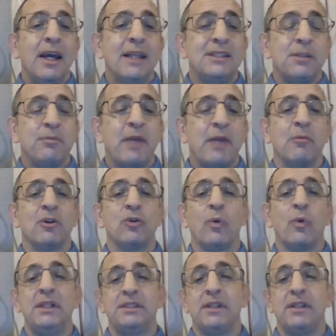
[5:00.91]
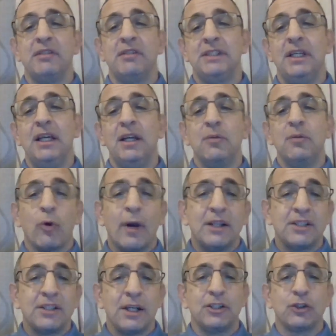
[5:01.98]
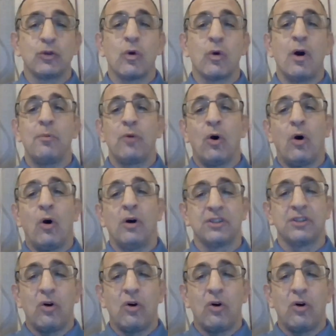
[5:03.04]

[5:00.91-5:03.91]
In September 2017, President Trump also